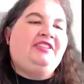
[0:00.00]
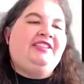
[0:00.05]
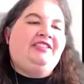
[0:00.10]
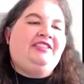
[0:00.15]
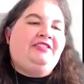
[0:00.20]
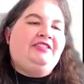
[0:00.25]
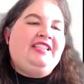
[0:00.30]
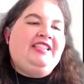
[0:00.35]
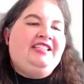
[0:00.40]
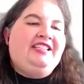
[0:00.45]
So A
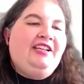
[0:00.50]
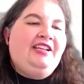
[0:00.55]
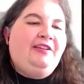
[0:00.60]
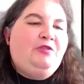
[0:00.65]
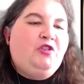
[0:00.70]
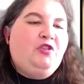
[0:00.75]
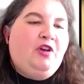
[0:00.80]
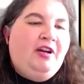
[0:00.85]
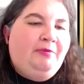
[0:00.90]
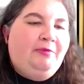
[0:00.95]
Little
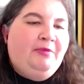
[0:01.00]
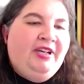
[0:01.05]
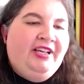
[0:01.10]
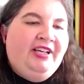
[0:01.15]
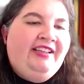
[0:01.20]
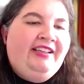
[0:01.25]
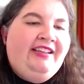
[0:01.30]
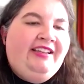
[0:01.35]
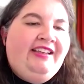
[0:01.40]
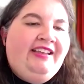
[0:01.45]
Daytime
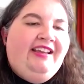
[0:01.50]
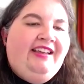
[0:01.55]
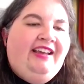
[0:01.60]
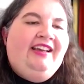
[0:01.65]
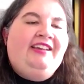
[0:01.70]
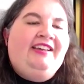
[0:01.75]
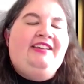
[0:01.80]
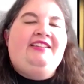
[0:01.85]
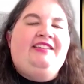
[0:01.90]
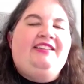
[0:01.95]
Drama,
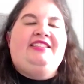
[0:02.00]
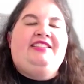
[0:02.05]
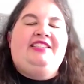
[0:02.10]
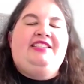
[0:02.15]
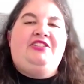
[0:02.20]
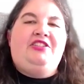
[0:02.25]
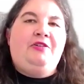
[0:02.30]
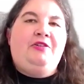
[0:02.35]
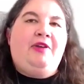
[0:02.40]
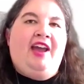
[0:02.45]
uh,
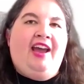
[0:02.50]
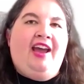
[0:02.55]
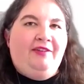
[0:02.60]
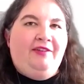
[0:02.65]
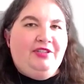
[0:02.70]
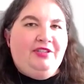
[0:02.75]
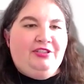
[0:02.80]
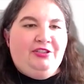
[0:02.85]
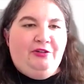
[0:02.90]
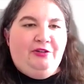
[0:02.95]
since you
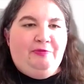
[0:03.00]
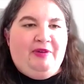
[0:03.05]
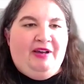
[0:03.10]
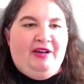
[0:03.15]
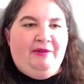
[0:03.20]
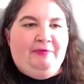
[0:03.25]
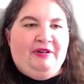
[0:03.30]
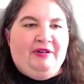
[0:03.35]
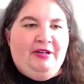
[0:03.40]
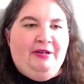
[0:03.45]
have a soap
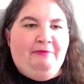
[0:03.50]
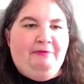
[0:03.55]
mm-hmm.